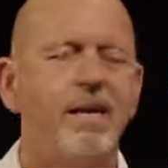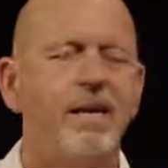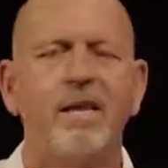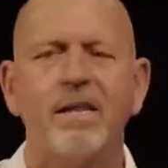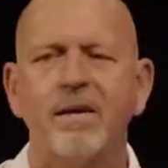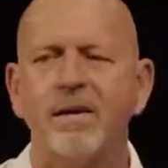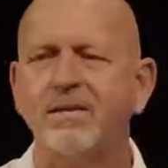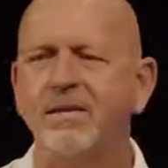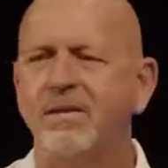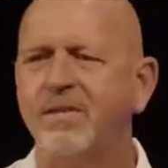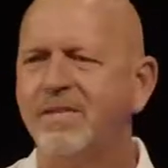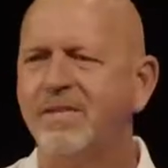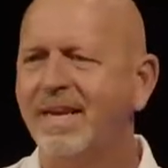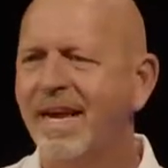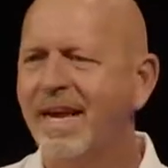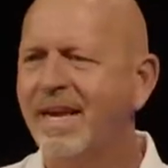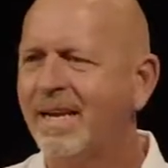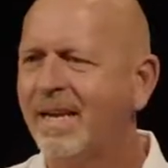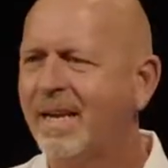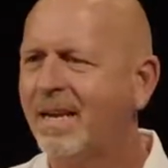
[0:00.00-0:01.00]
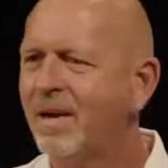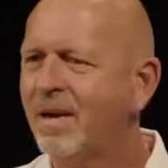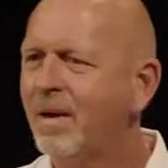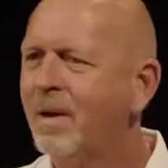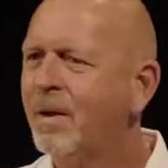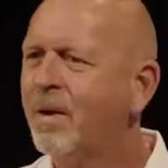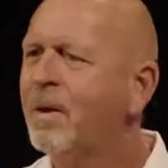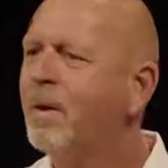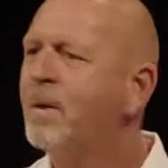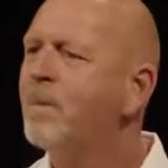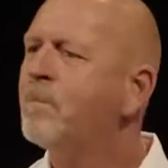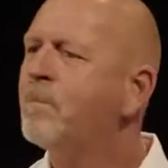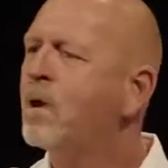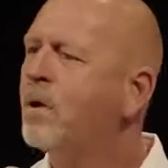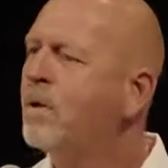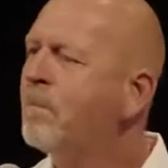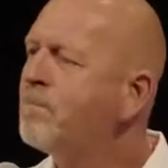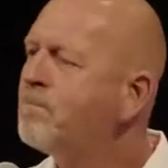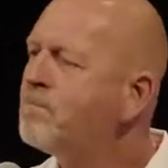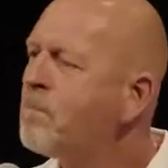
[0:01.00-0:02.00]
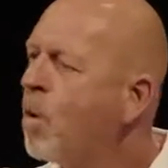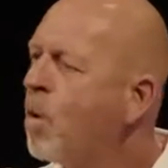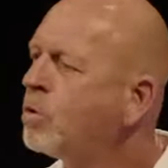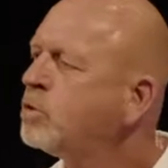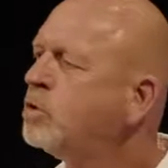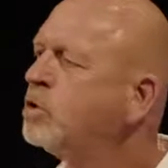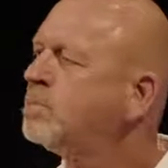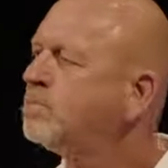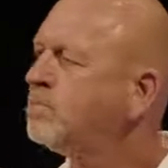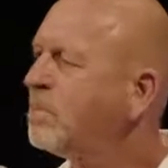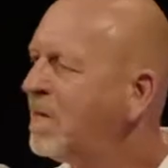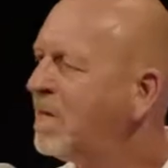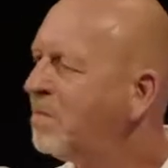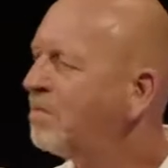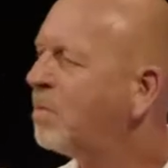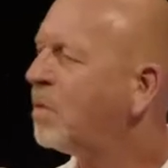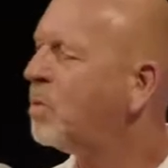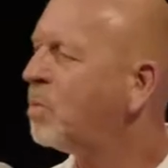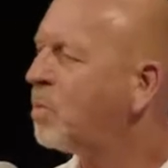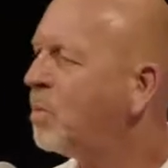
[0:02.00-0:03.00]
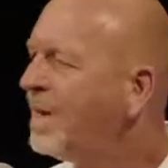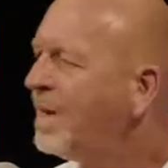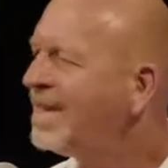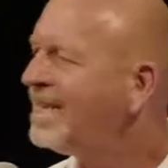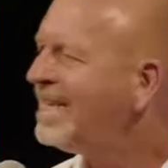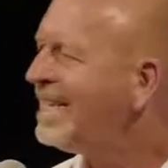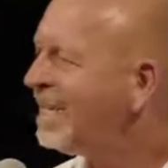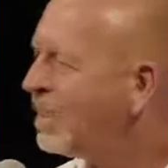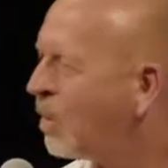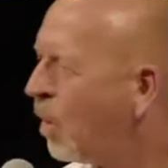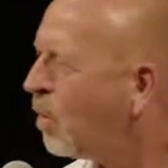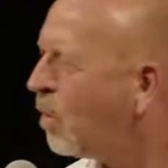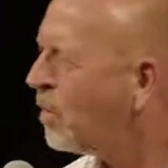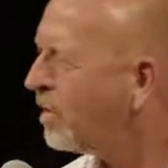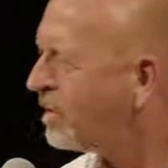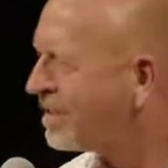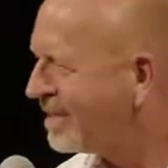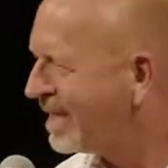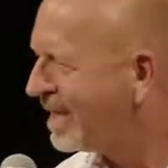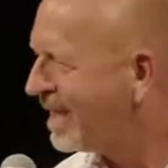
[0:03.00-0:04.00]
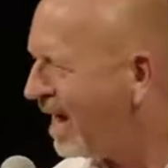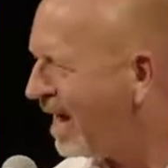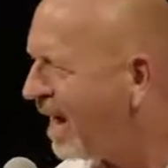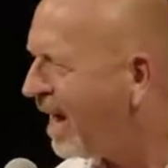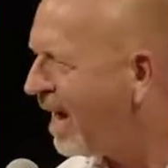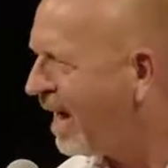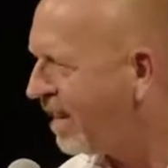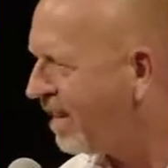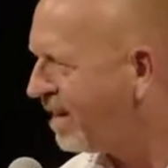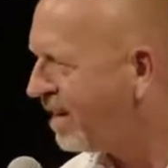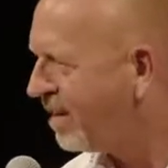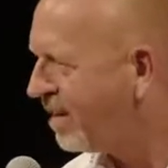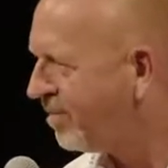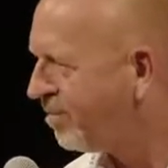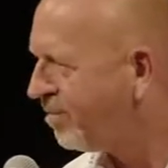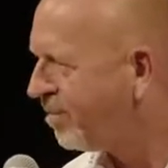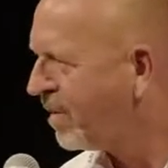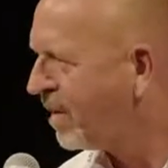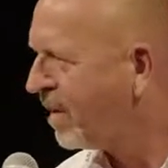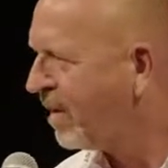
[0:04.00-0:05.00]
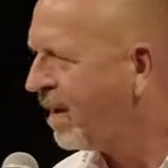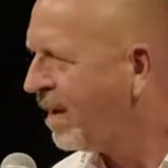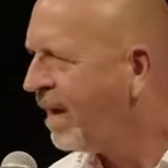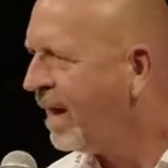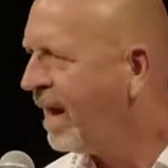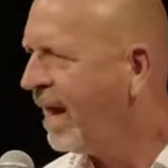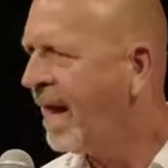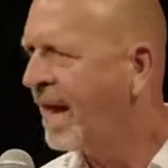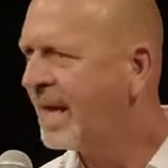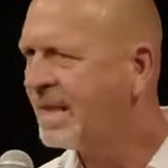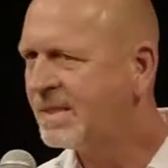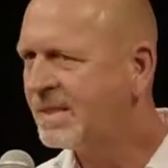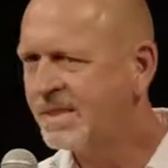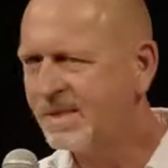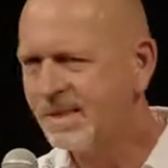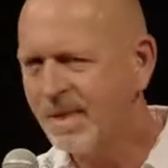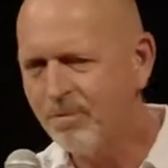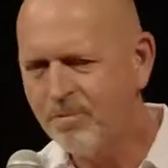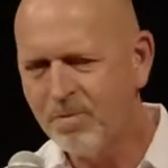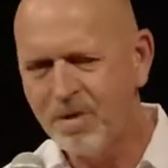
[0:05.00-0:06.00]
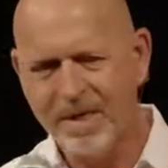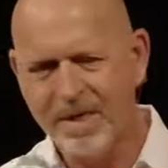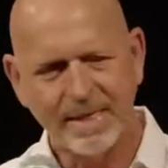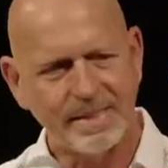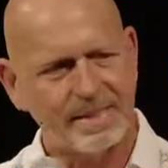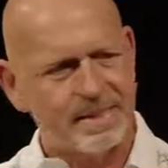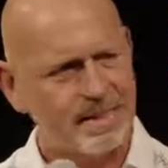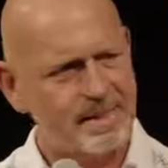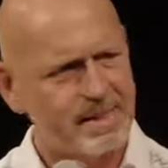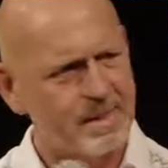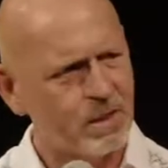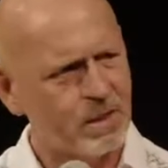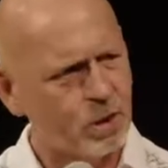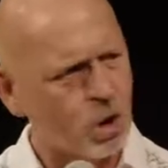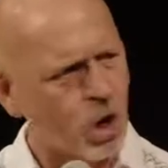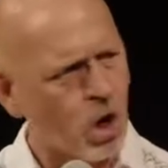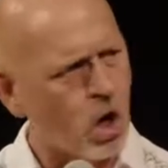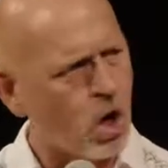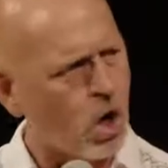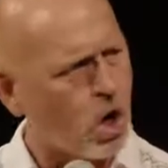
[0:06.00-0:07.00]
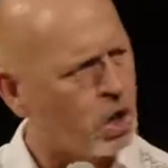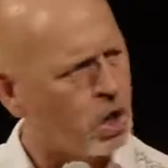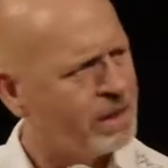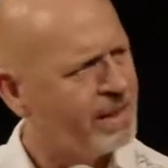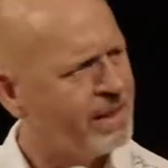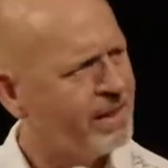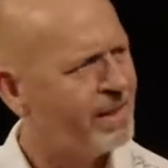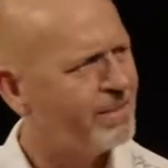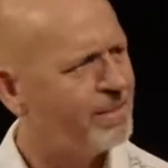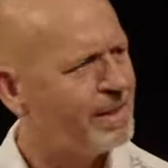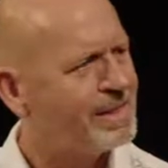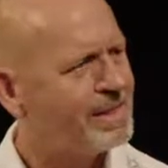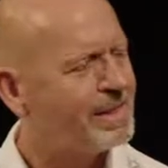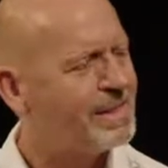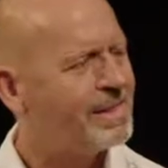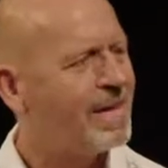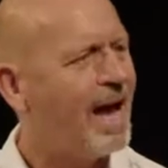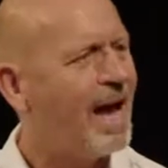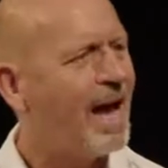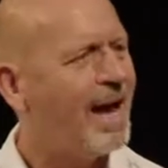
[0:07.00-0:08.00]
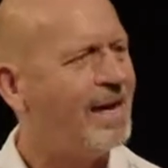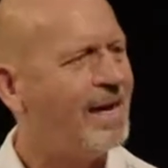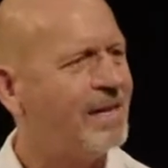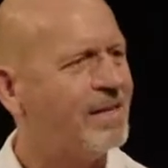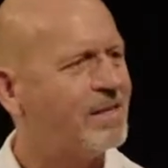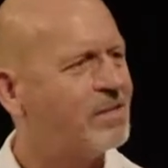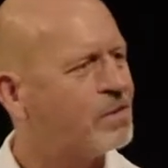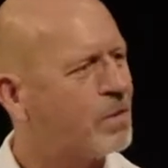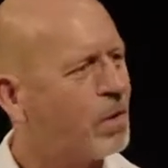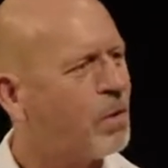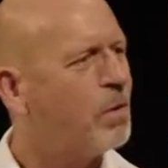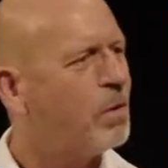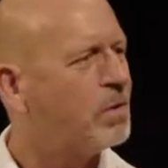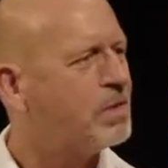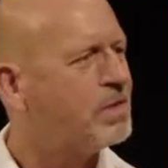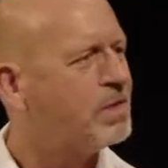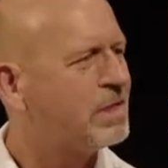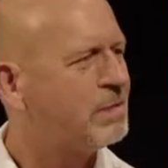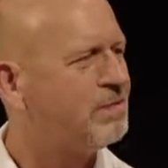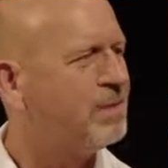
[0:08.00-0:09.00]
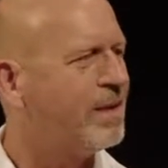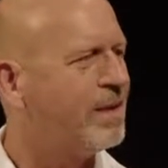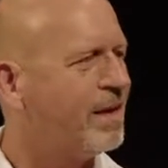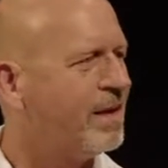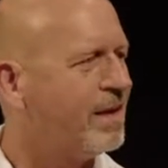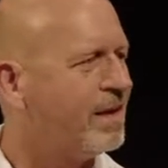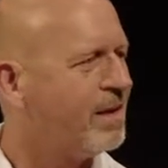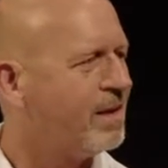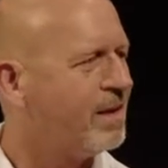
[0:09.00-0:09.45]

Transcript: clear understanding, but most people really know there's a God. And something is still calling them inside, and it's the Holy Spirit.